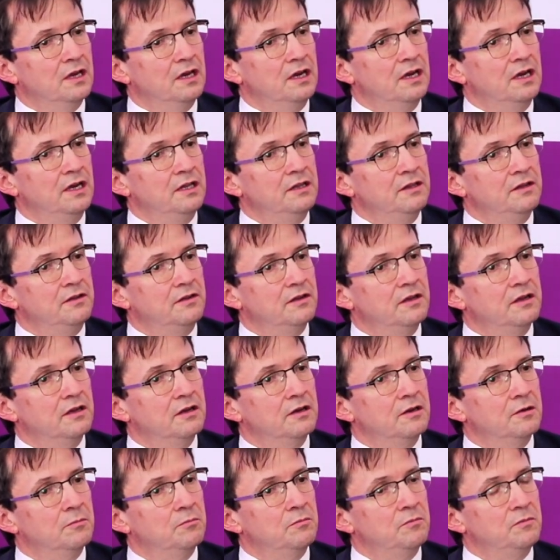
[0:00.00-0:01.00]
And
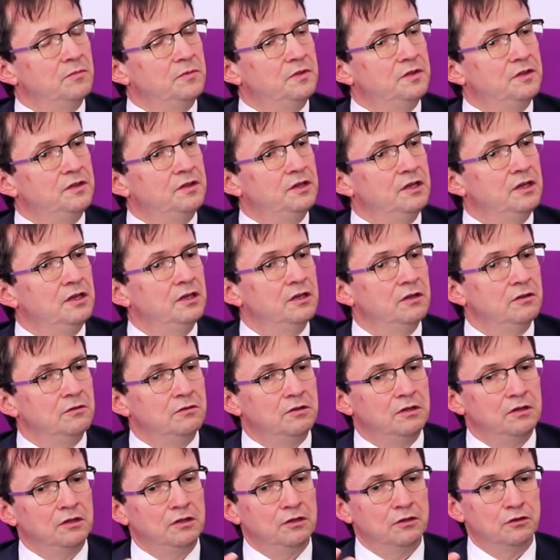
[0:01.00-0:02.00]

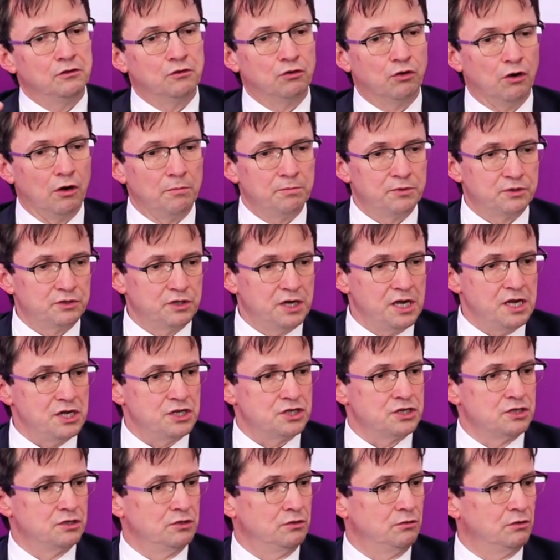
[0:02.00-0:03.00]
the corporation